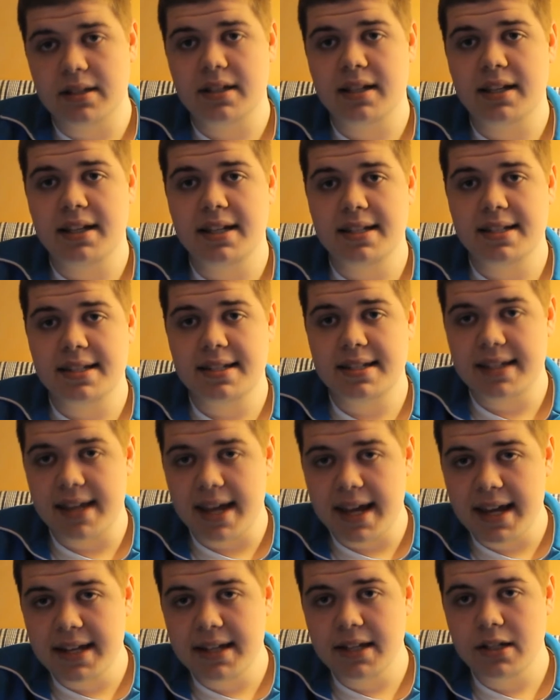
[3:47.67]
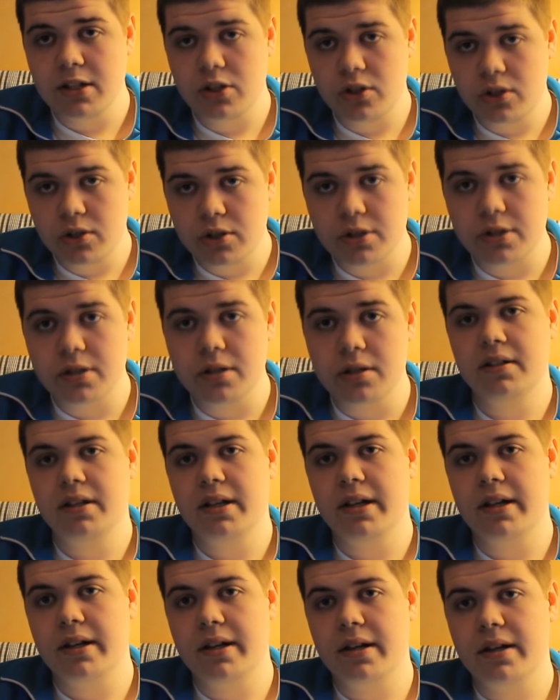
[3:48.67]
insane good
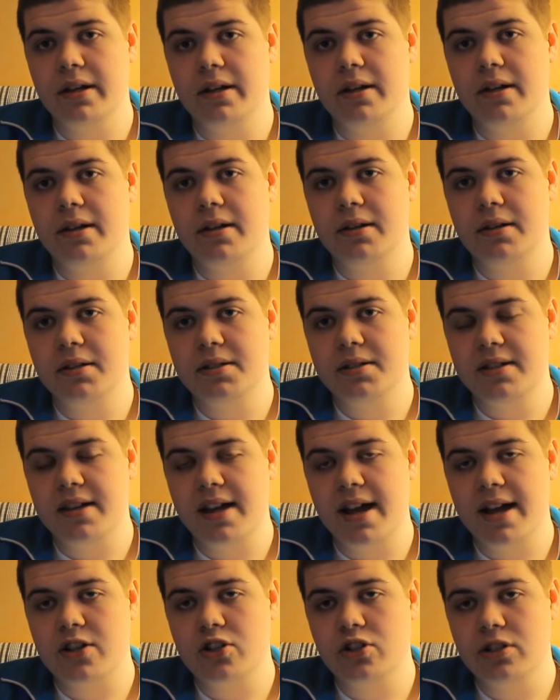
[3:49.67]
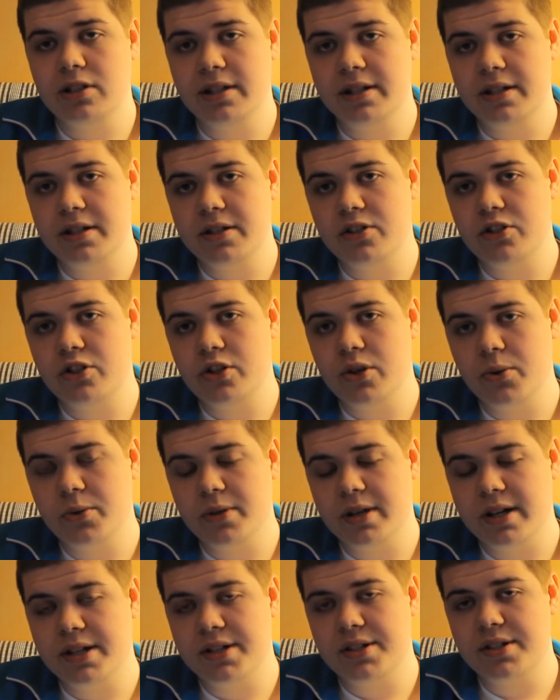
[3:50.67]
uh, they actually
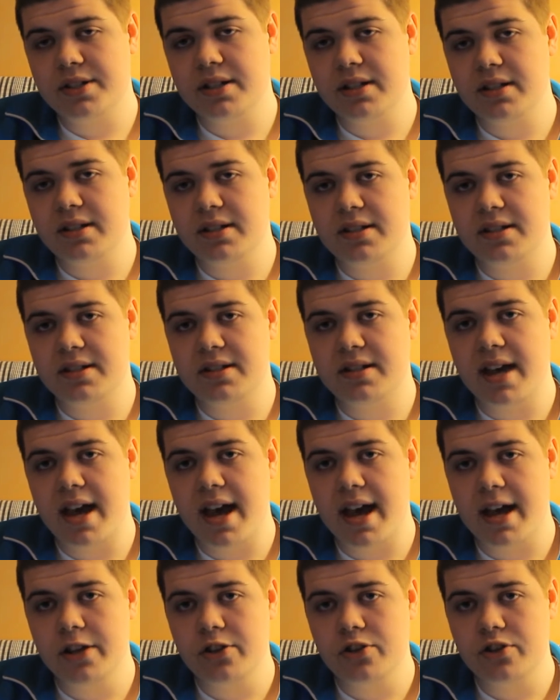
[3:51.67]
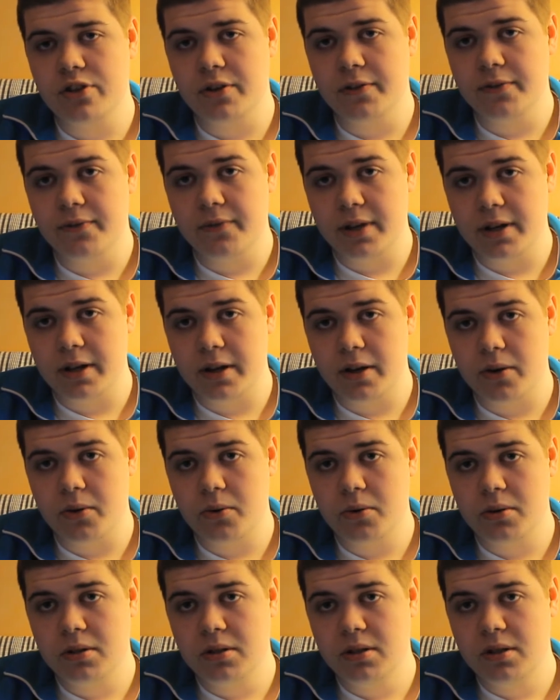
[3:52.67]
showed us in this hands-on
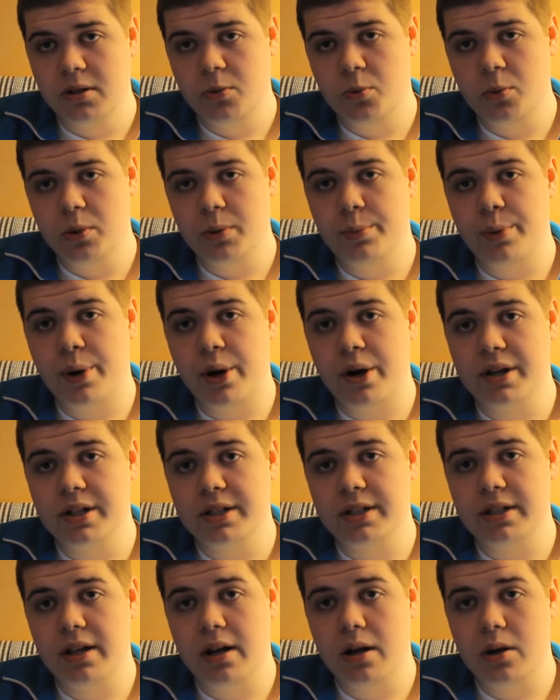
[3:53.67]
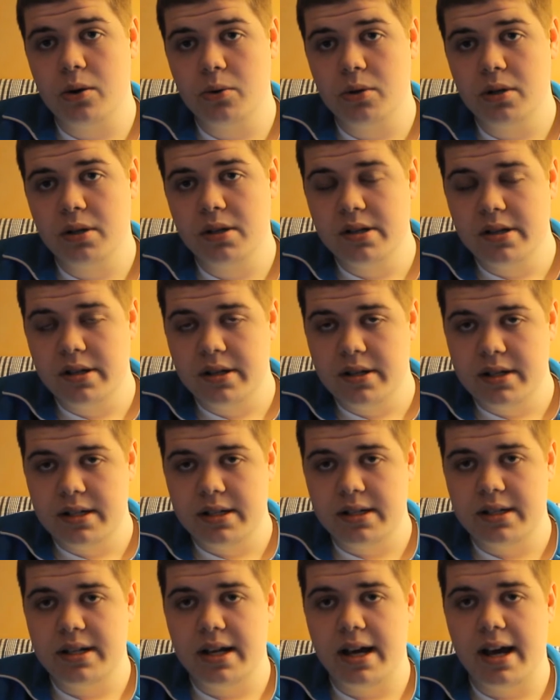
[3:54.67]
video with Pocket Now
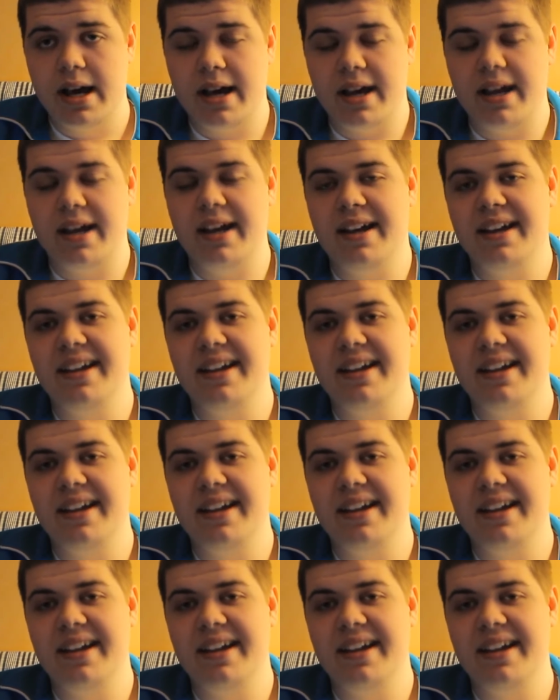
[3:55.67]
that